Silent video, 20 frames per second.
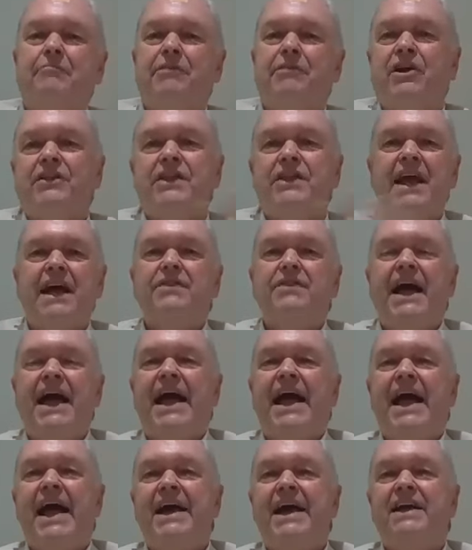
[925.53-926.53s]
but on the other
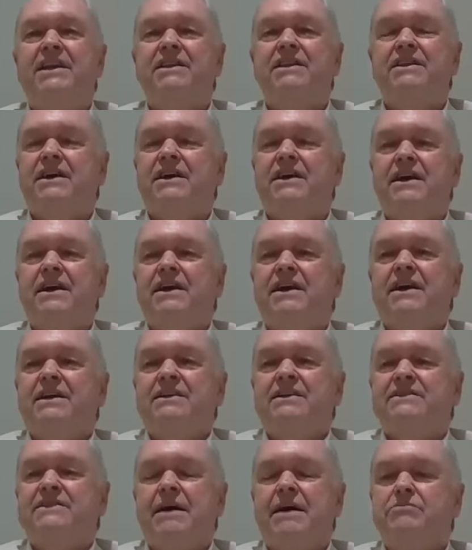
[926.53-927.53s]
hand,
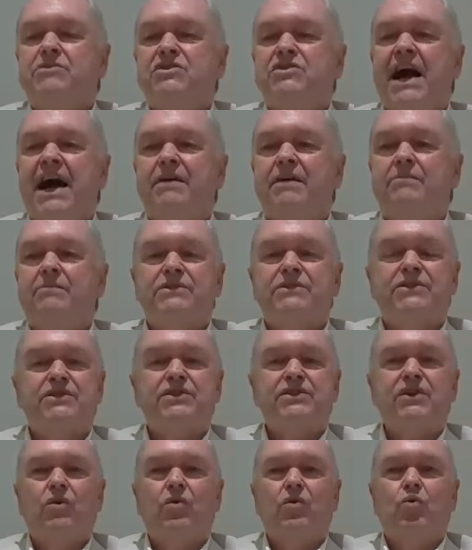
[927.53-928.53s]

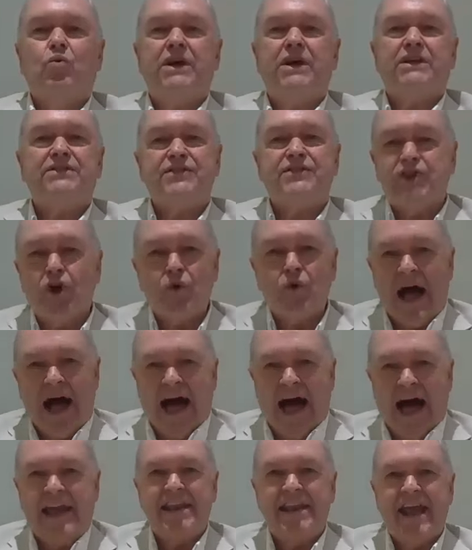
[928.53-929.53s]
sometimes we're so
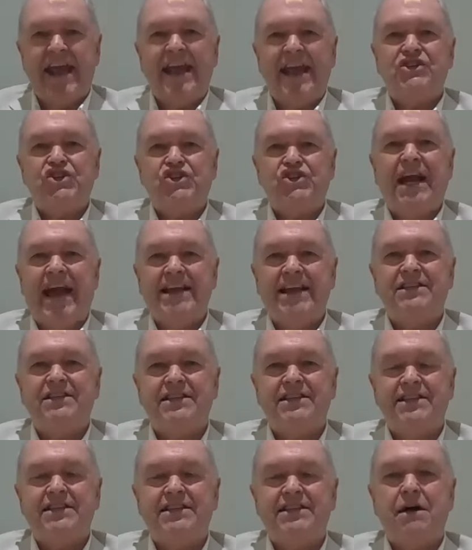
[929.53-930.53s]

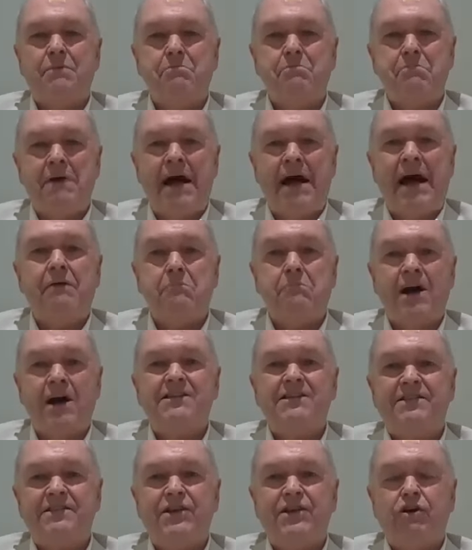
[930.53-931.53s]
uneducated about
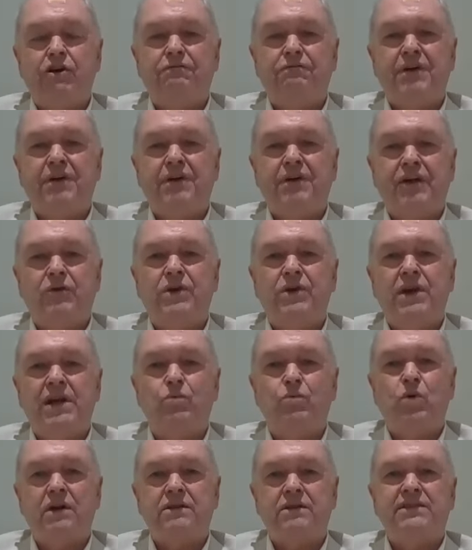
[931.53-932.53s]
myself and
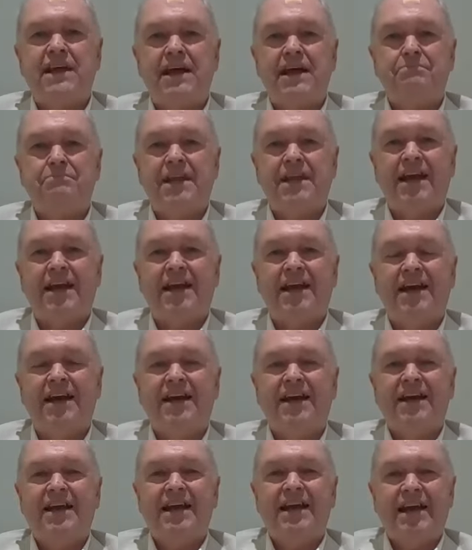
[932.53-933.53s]
really what's
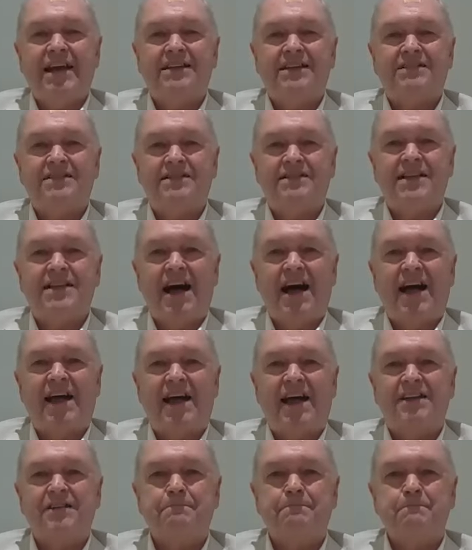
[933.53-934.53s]
happening
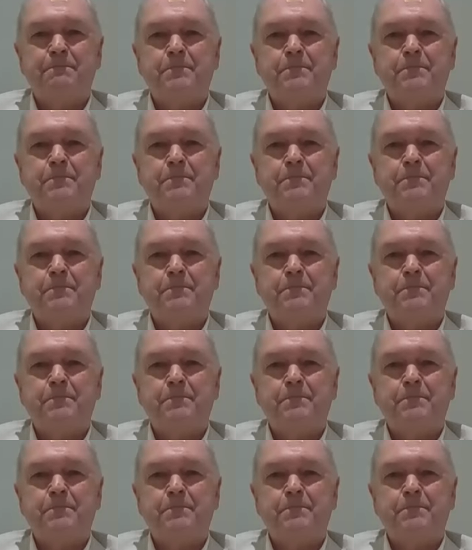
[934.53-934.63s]
inside.